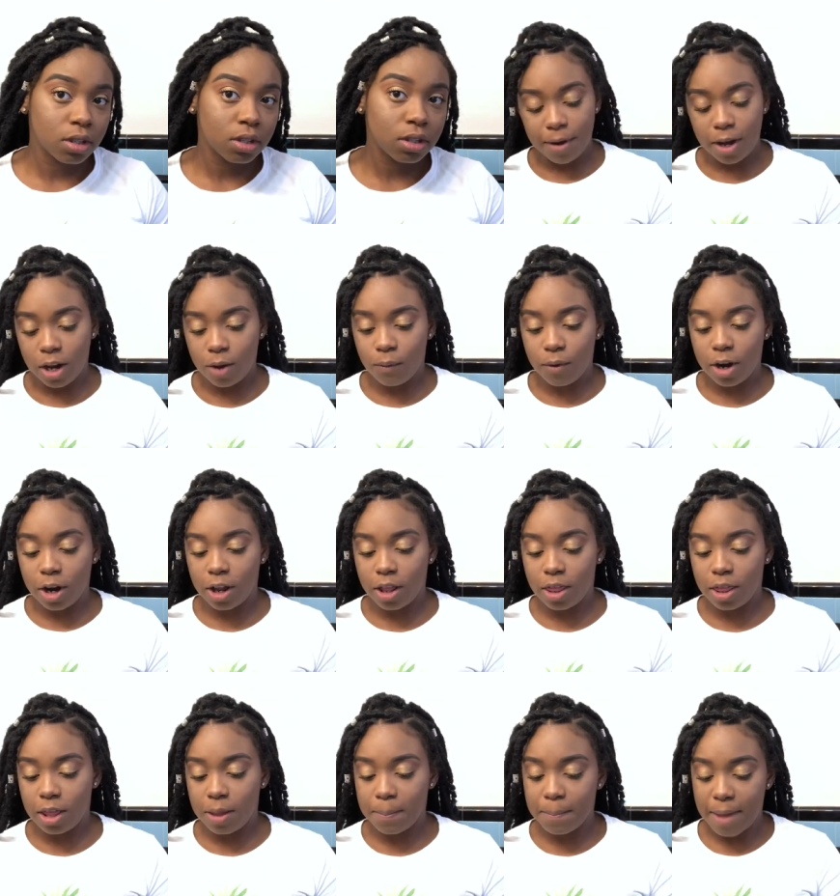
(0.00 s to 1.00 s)
I'm gonna wear
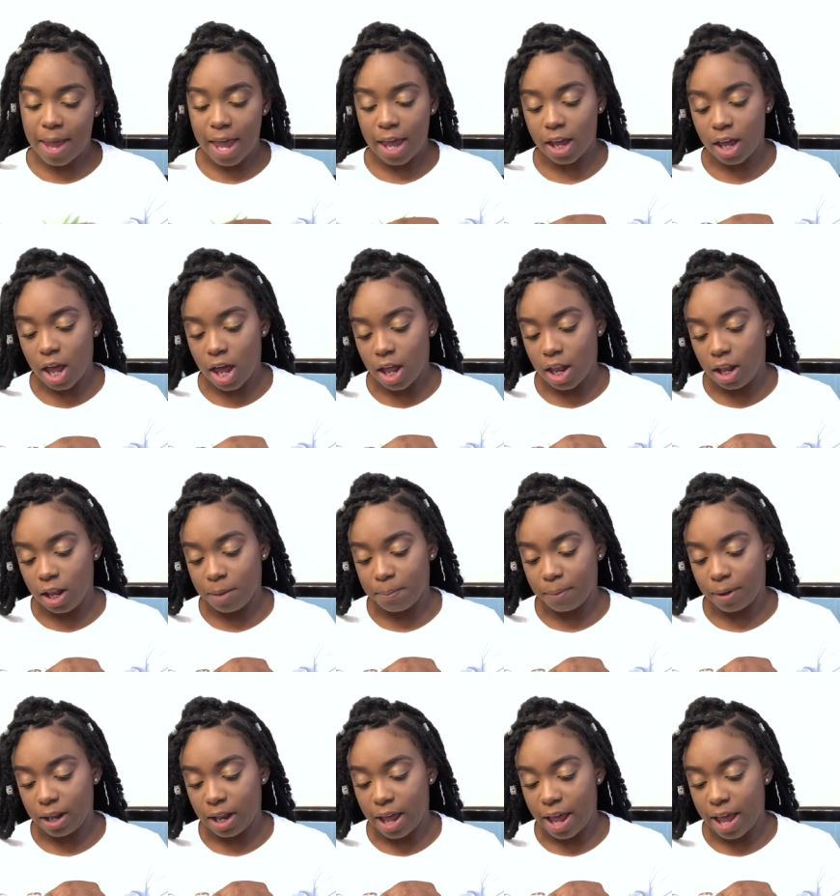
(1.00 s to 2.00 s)
the M A C
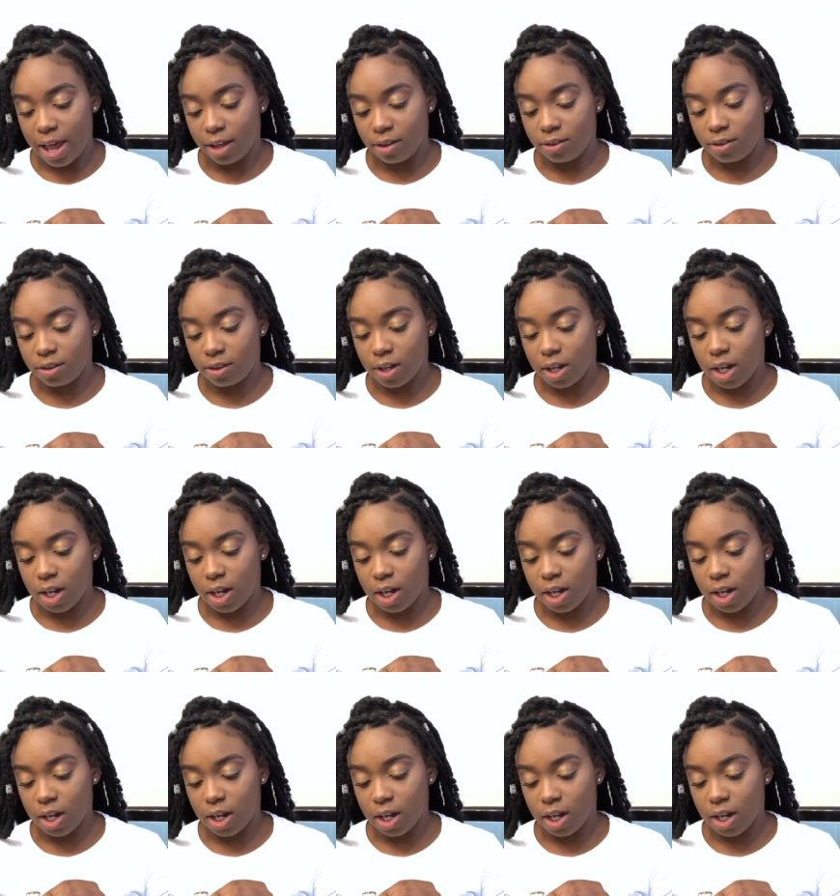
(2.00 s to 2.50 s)
lip glass